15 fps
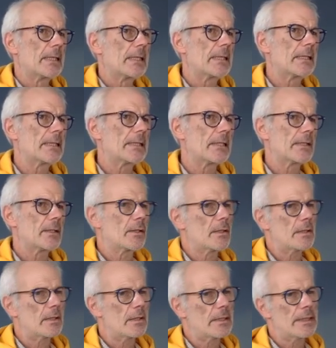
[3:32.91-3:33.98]
uh,
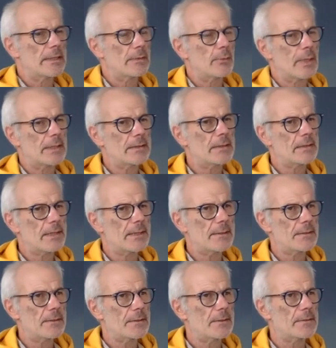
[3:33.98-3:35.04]
in one
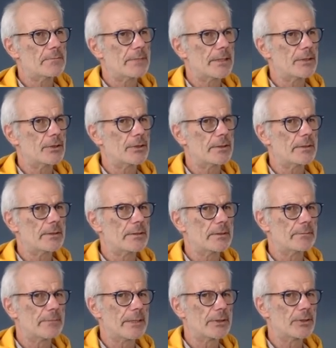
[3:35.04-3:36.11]
sentence mention,
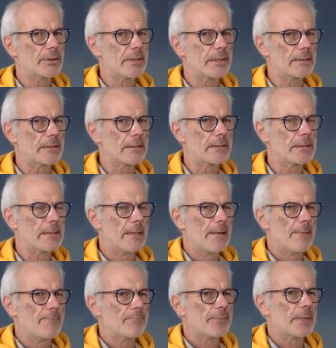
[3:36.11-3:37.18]
mentioning this
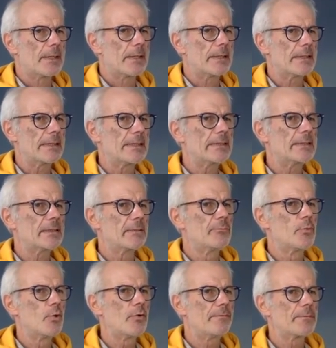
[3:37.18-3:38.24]
uh, it's a
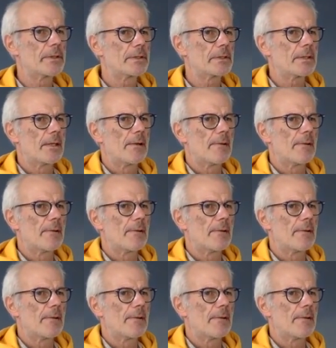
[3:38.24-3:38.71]
movement